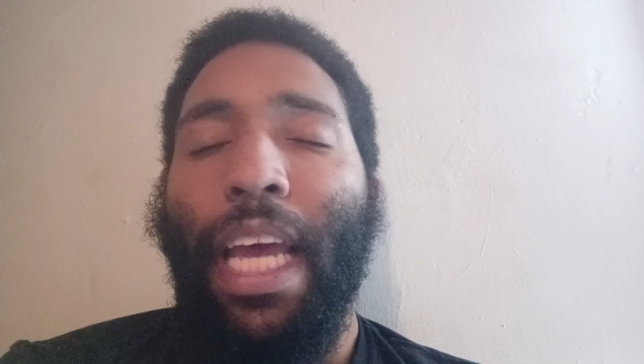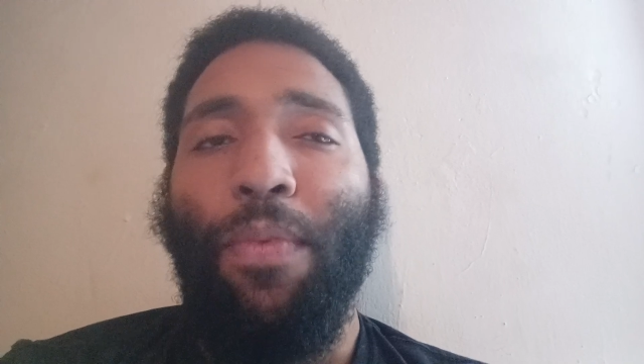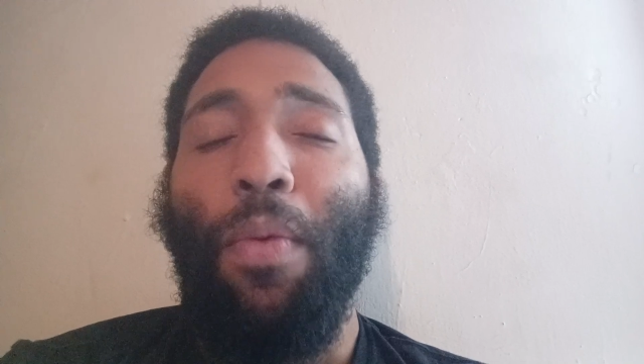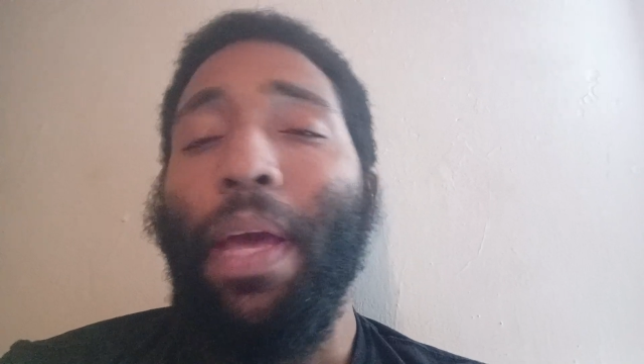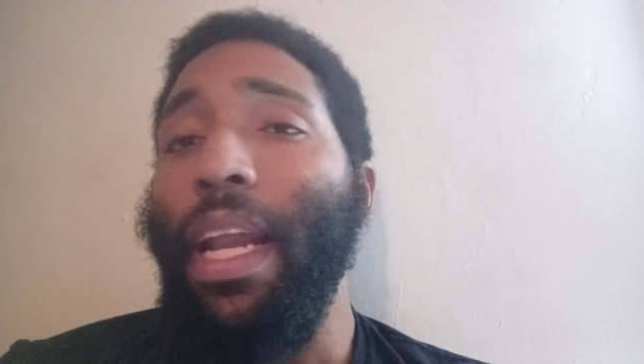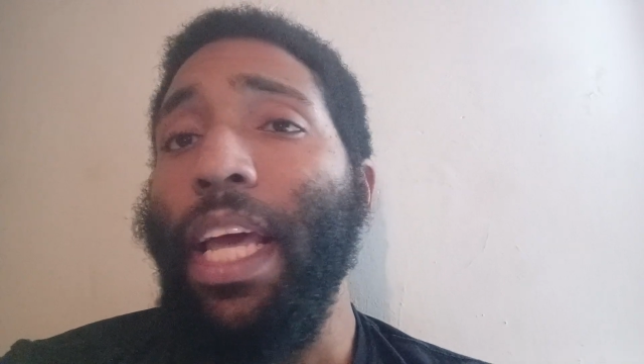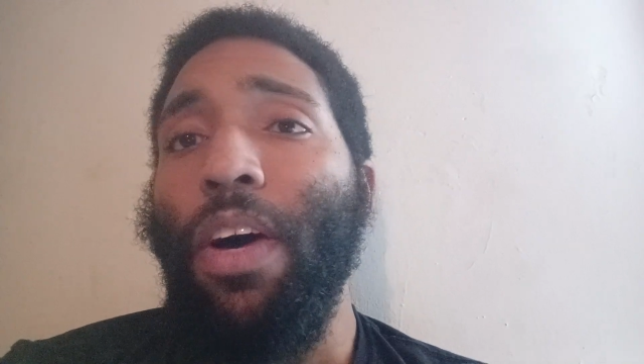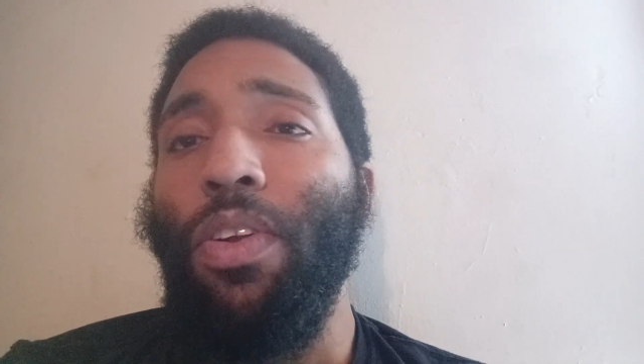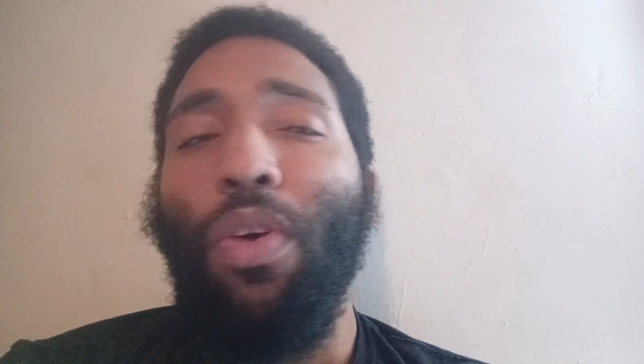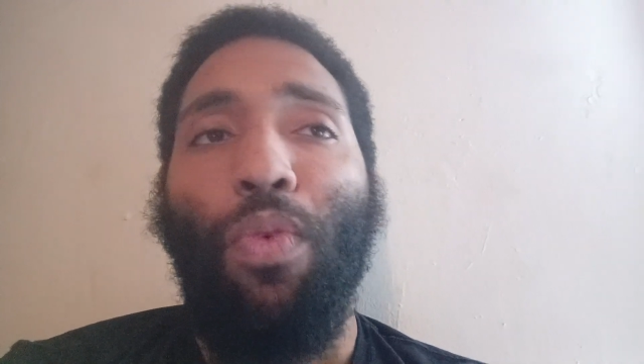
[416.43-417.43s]
It won't be a lean
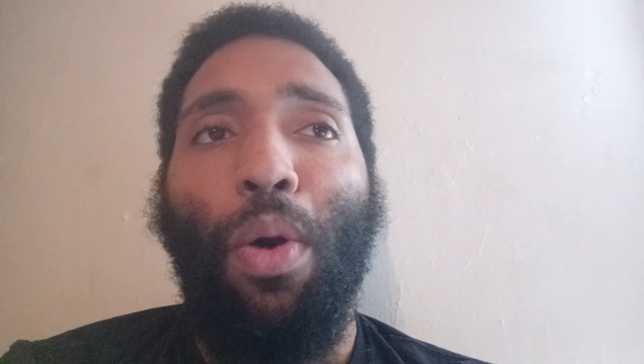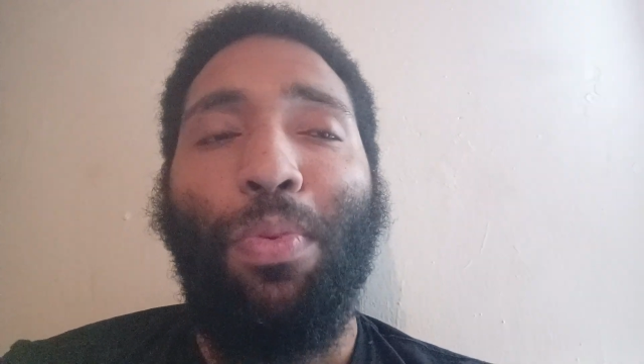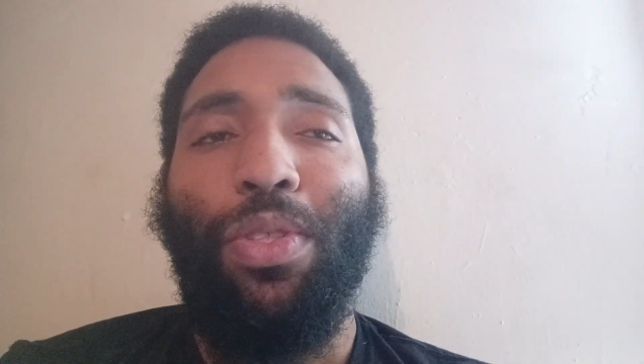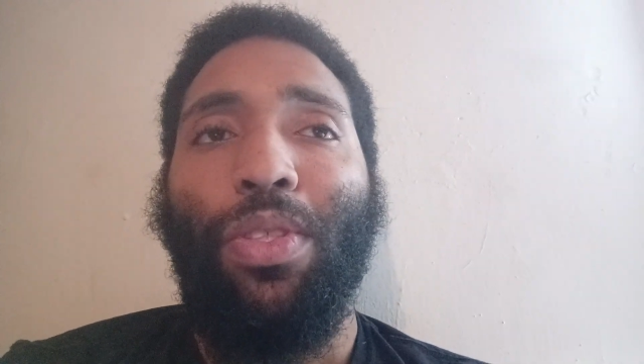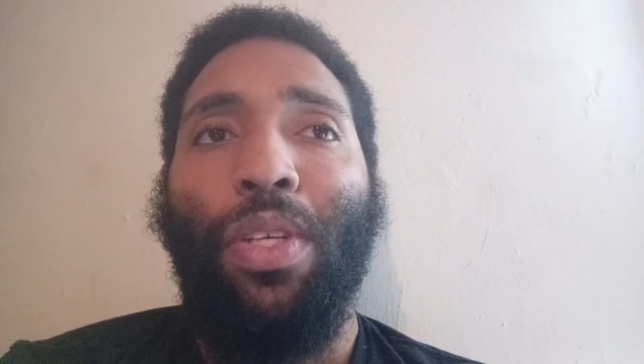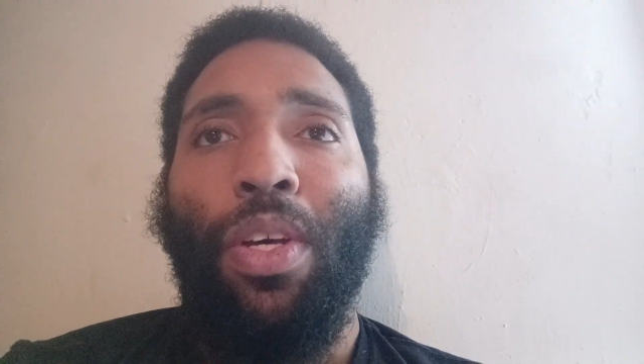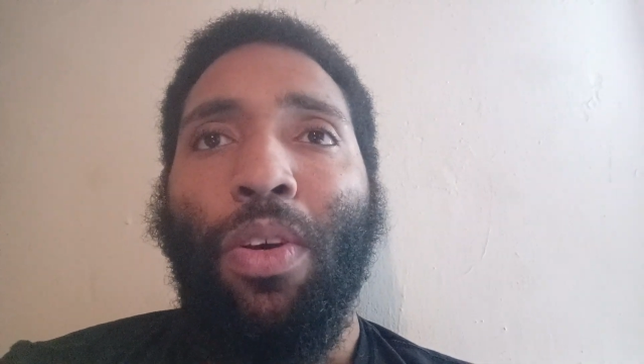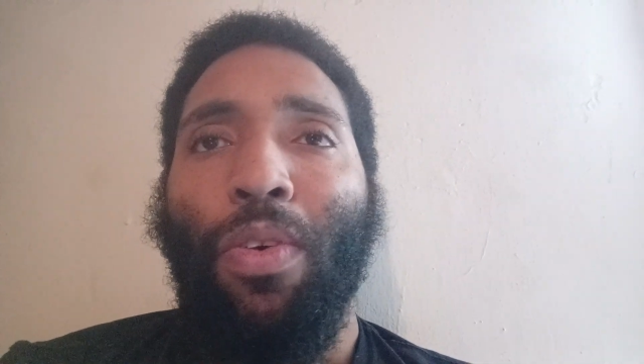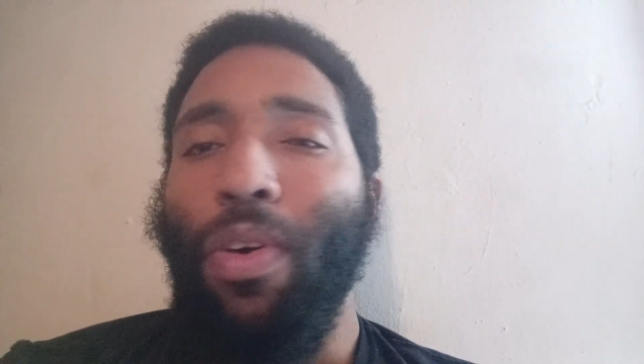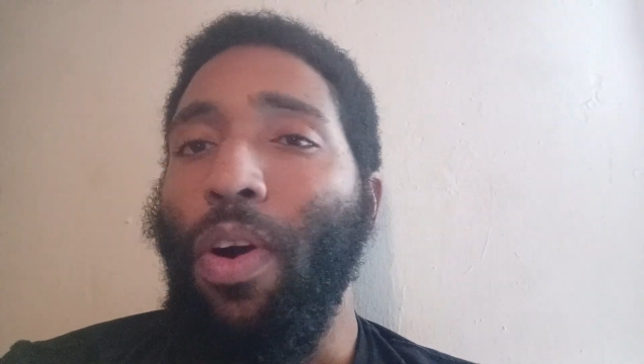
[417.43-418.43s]
on no ropes
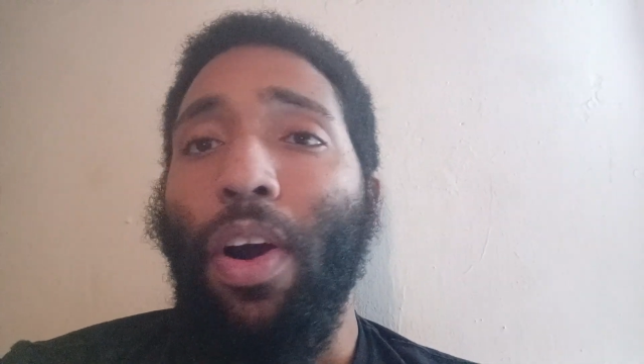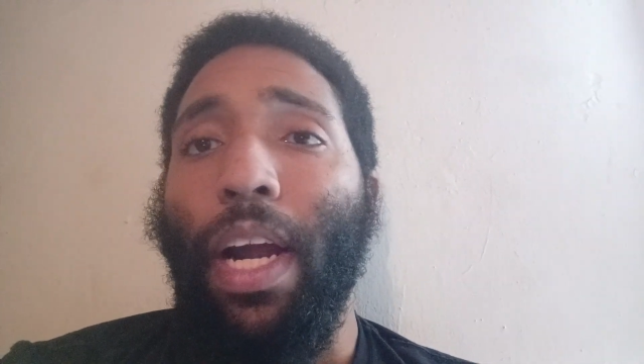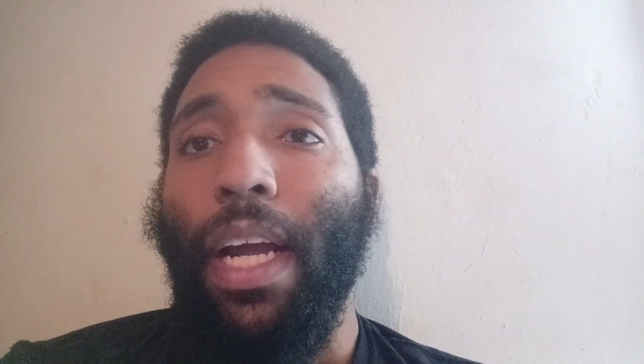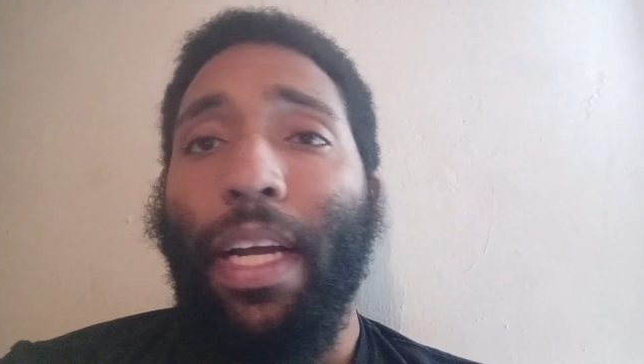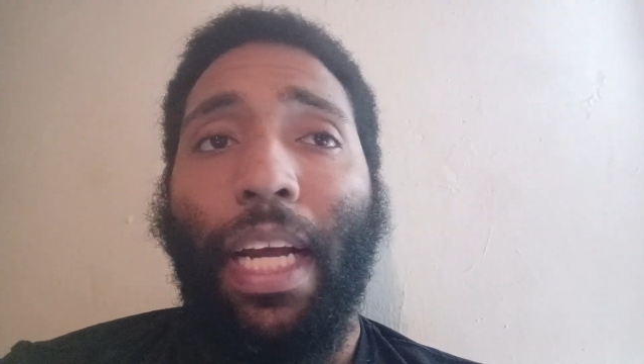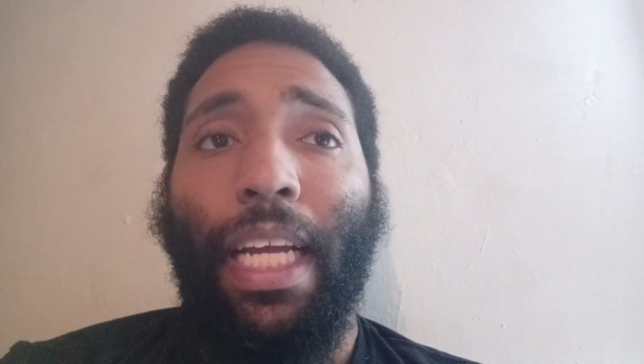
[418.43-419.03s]
or,